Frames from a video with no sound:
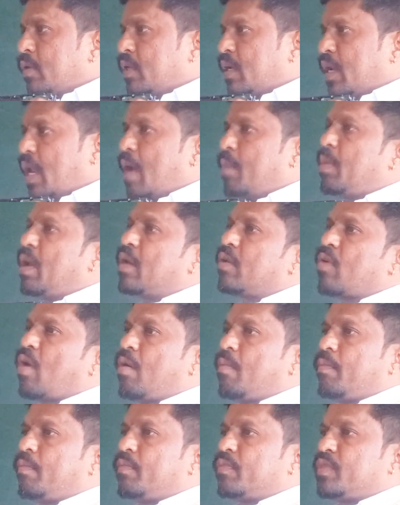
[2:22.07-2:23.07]
RAM or
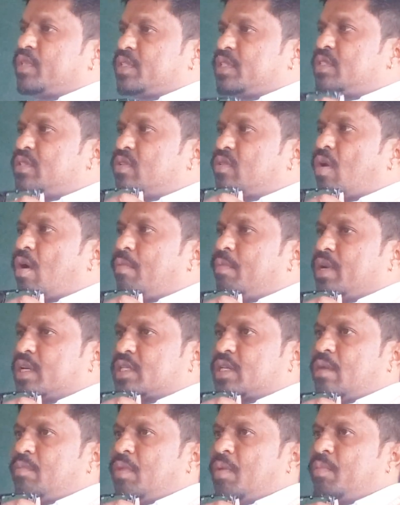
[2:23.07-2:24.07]
ROM. This is the ROM,
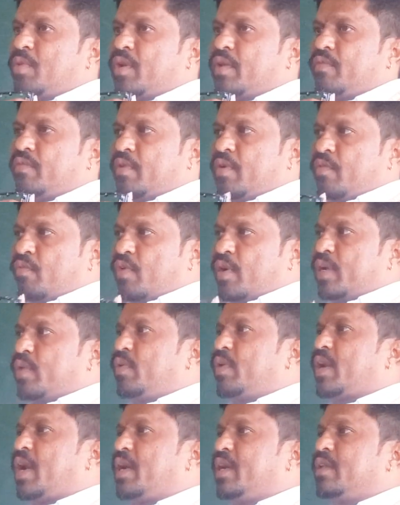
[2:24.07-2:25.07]
external memory.
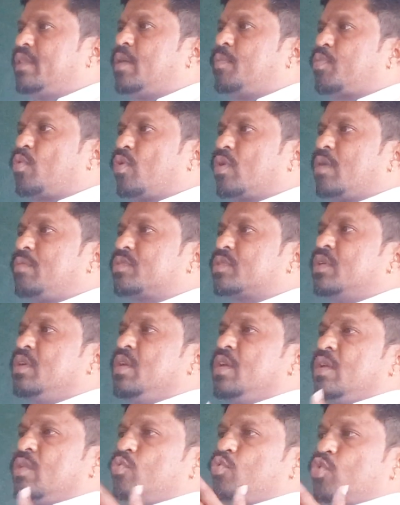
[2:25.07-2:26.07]
Whatever writing the programs,
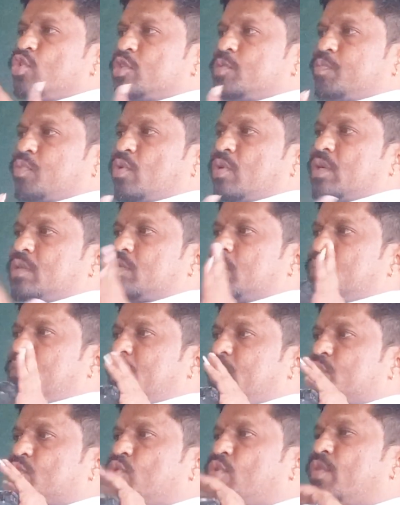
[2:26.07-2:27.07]
those programs will
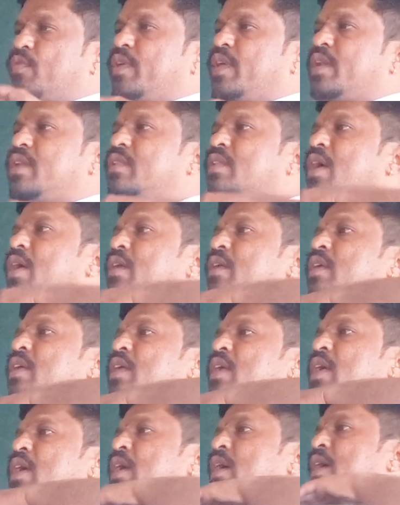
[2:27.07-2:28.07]
be stored there in the
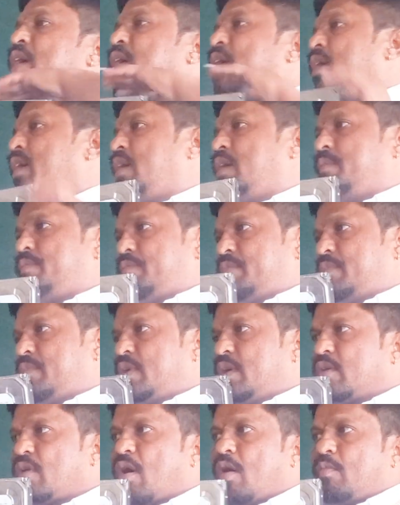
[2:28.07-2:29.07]

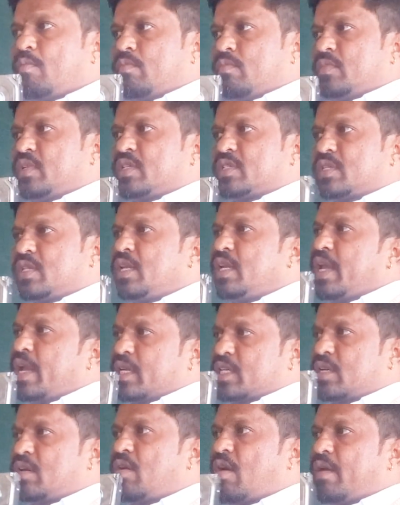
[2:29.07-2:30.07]
ROM. That's the
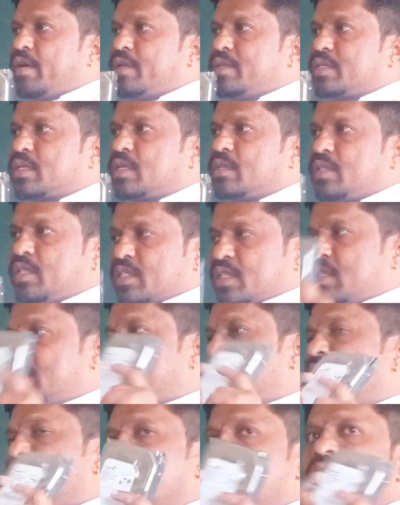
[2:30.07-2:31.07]
external hard disk. This is
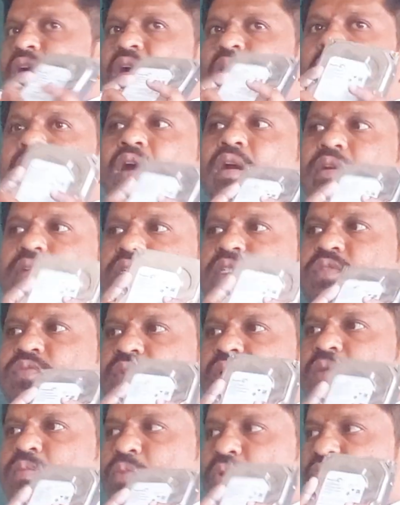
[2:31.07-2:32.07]
the hard disk
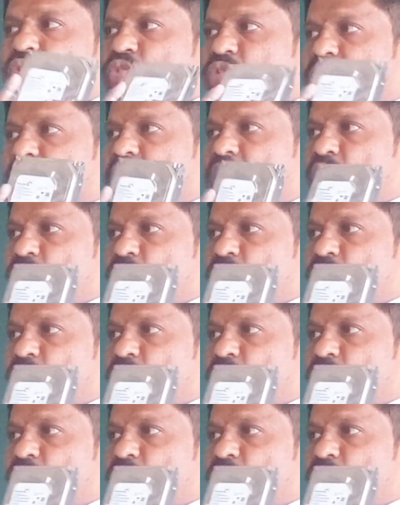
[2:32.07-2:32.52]
we will be using